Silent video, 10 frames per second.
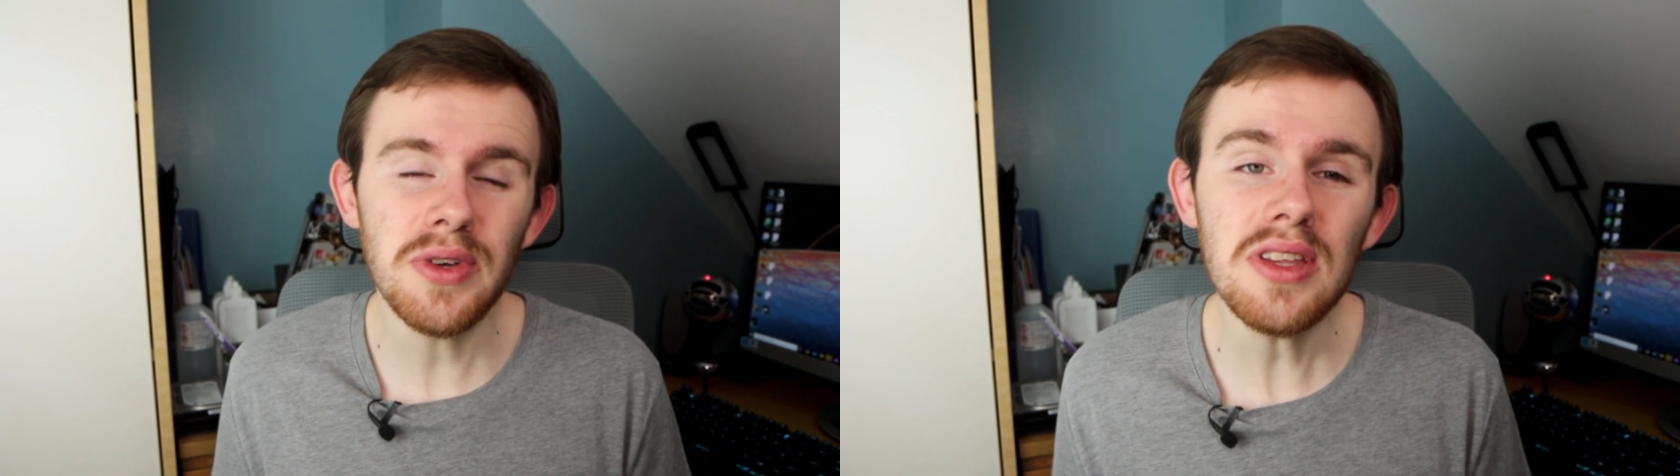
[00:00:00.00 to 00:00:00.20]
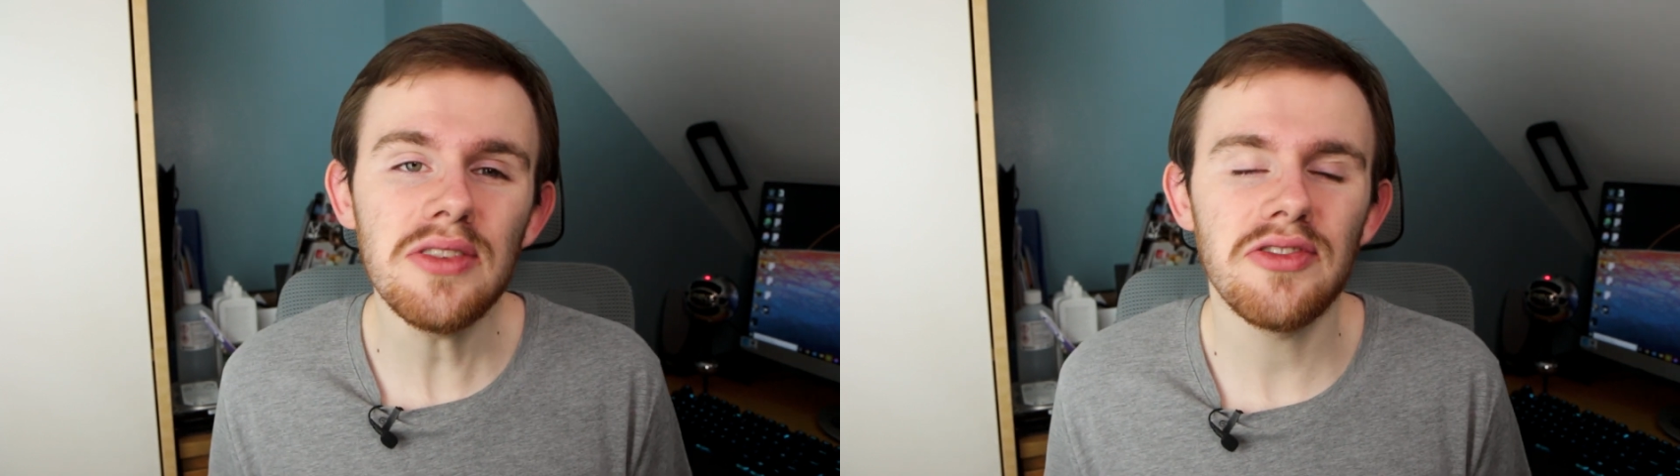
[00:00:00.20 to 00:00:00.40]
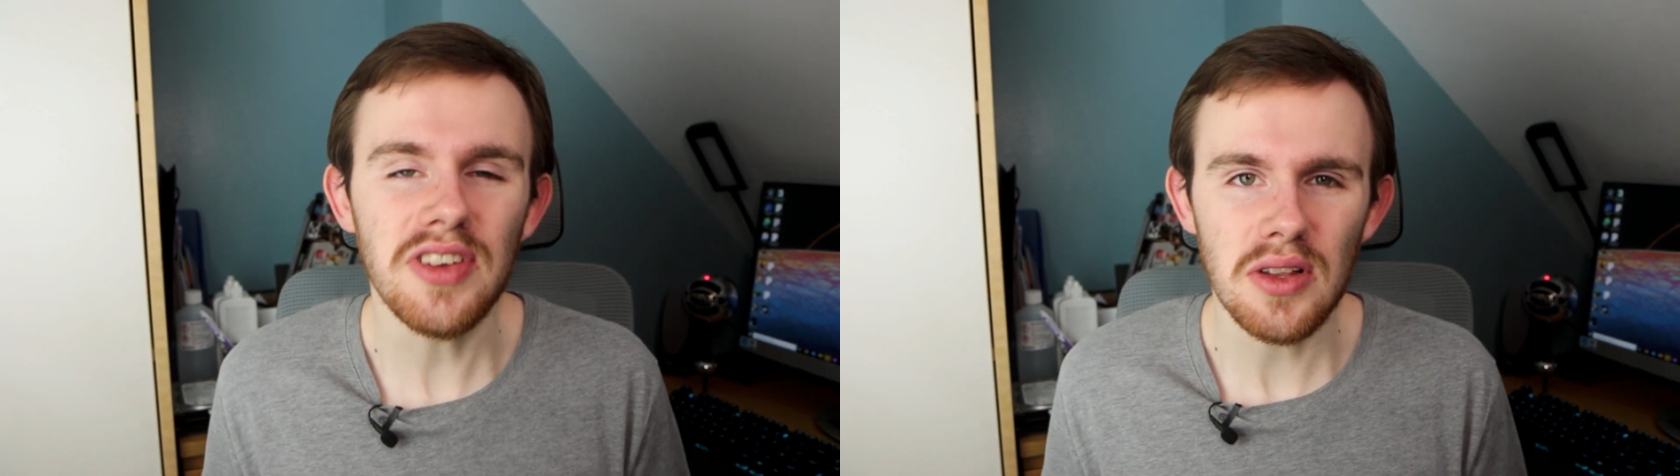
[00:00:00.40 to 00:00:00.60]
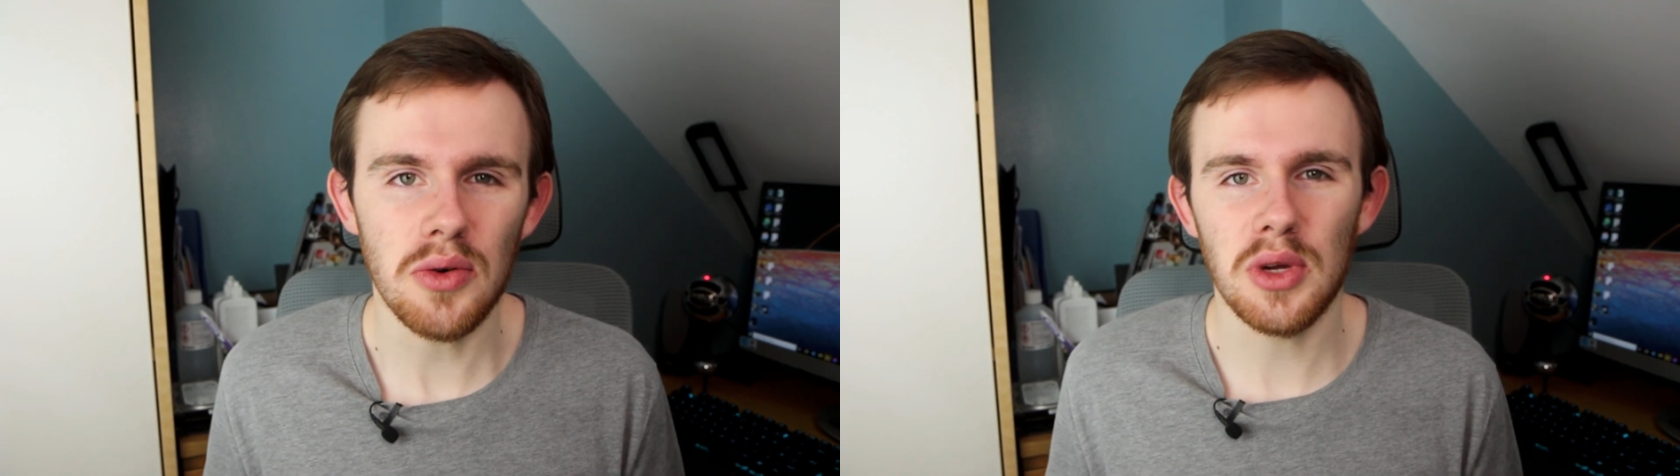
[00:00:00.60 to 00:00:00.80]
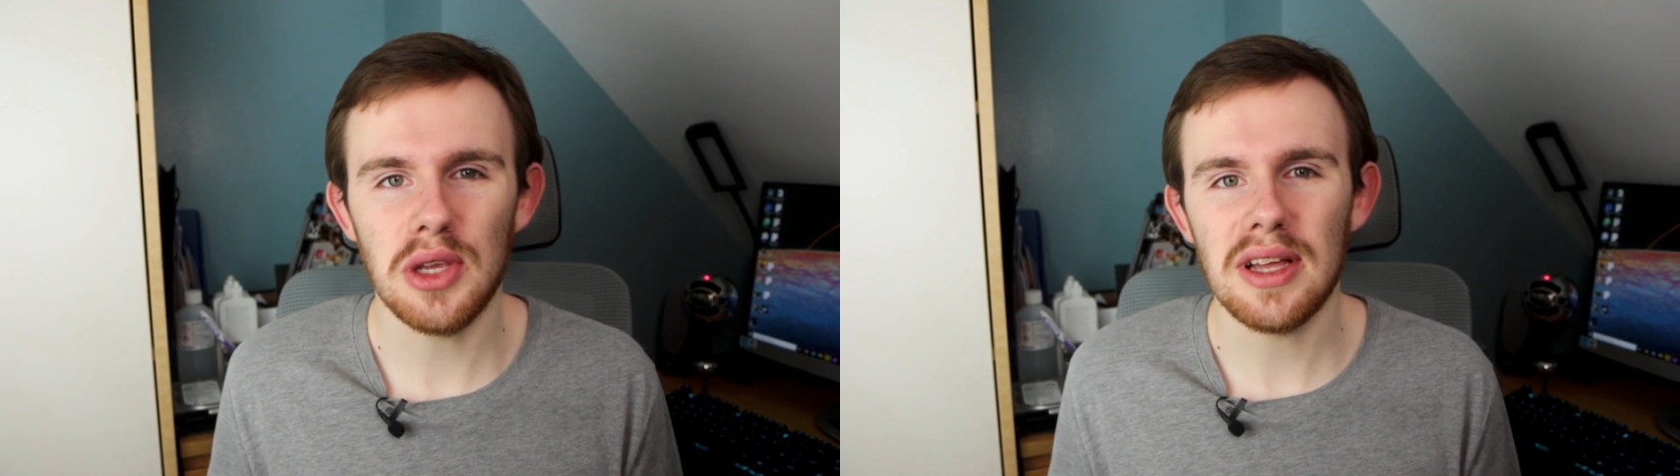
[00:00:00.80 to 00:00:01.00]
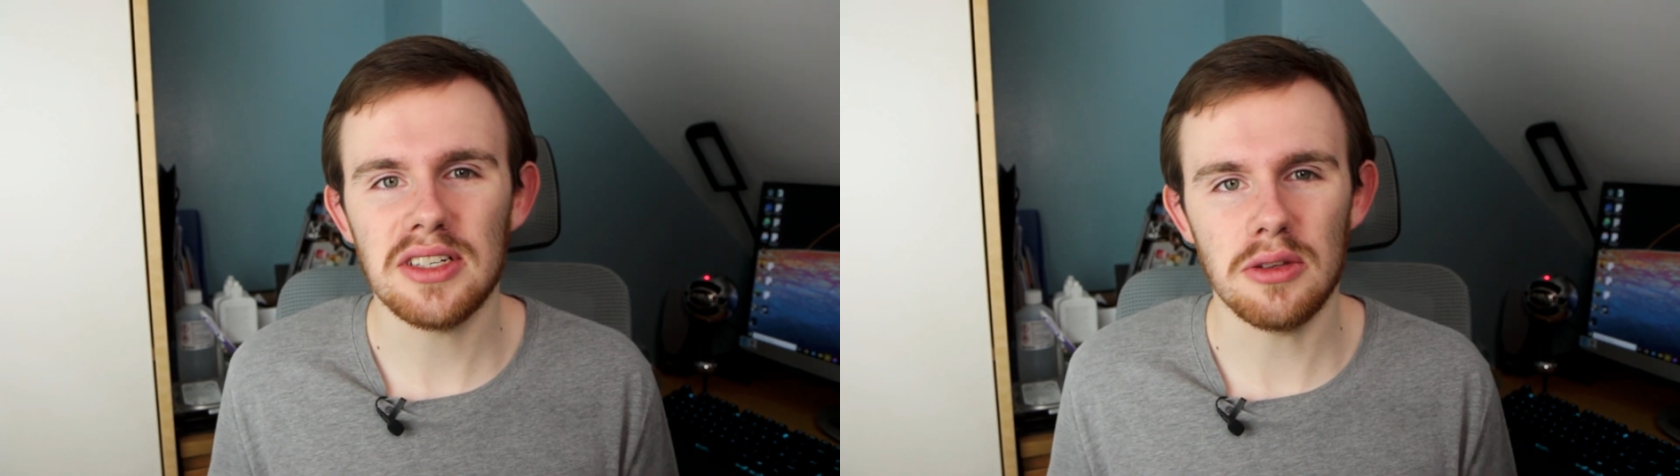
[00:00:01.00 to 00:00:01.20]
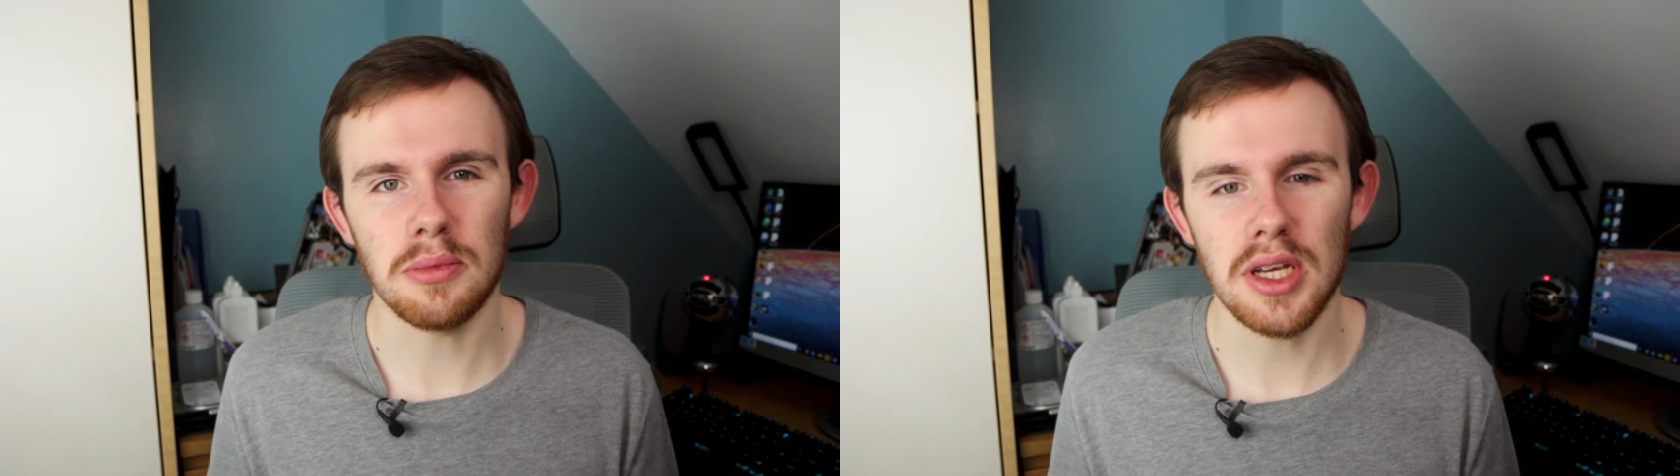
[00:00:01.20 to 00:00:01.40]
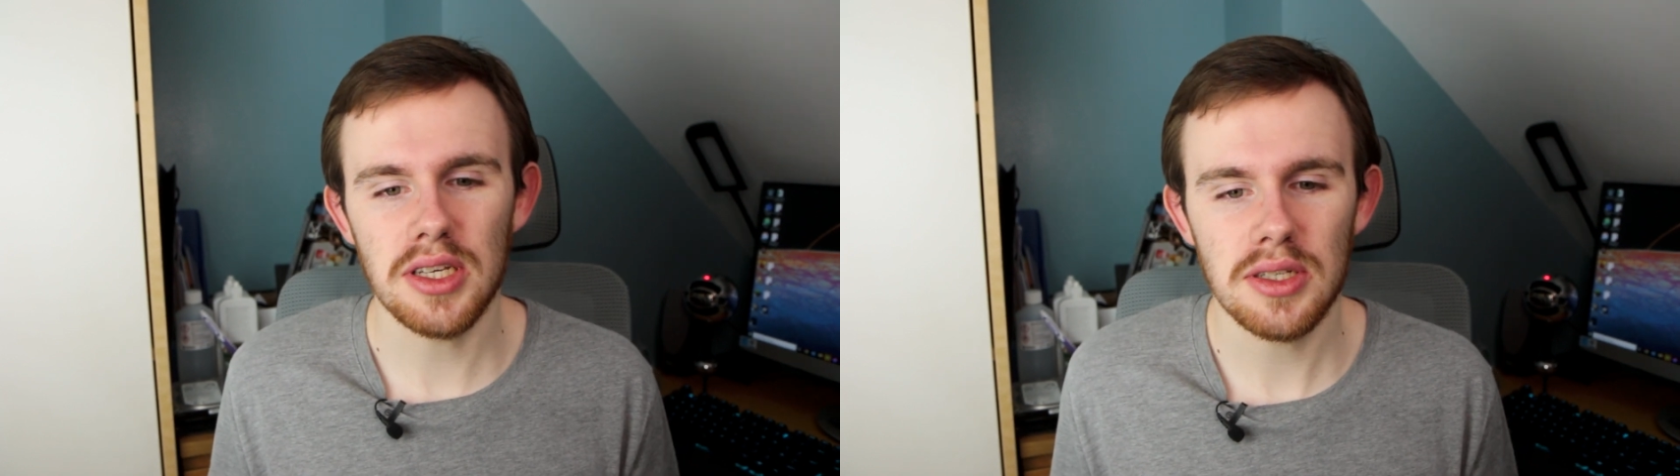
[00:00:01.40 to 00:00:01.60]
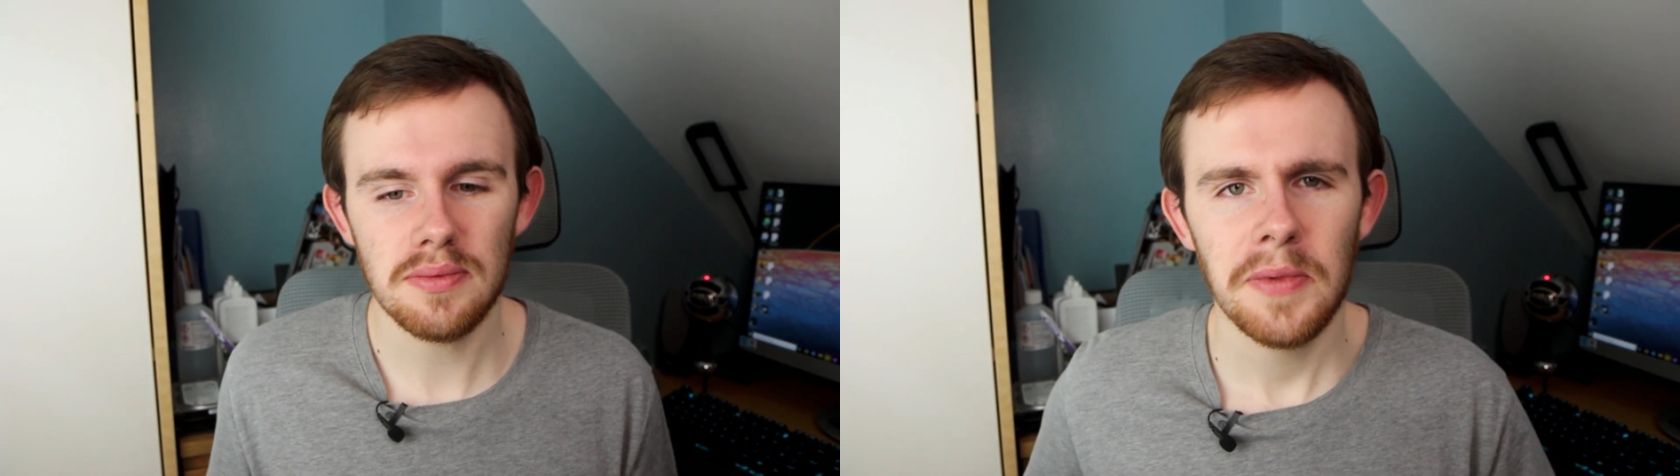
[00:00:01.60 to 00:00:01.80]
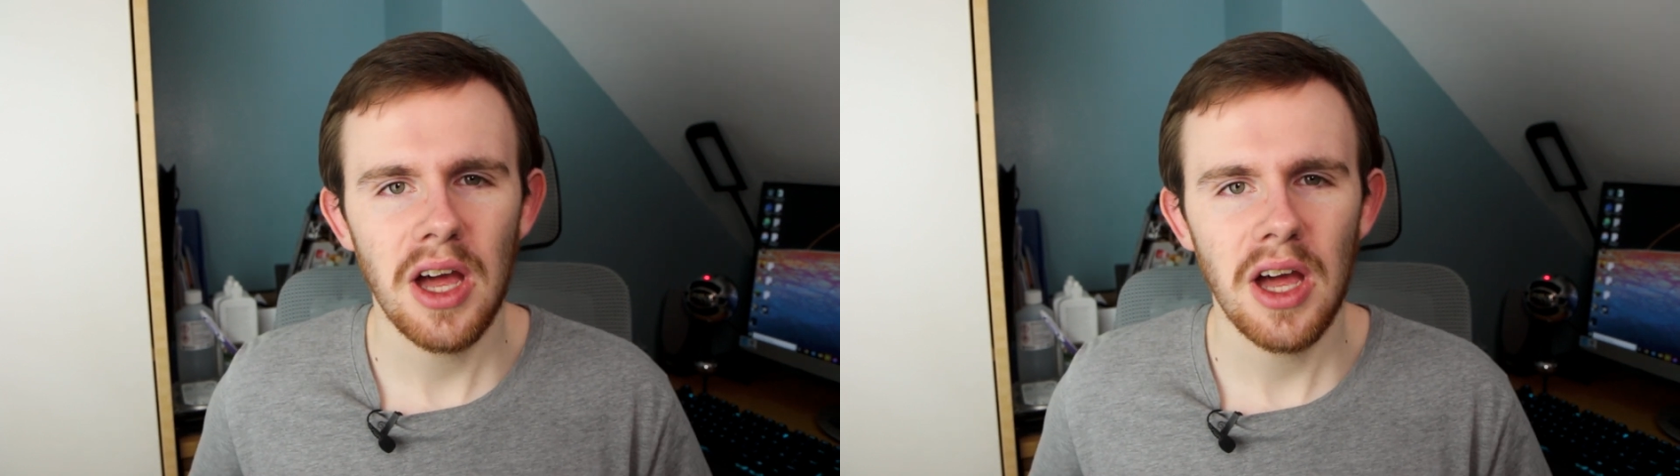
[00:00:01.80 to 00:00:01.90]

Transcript: really feel it when you enter the place.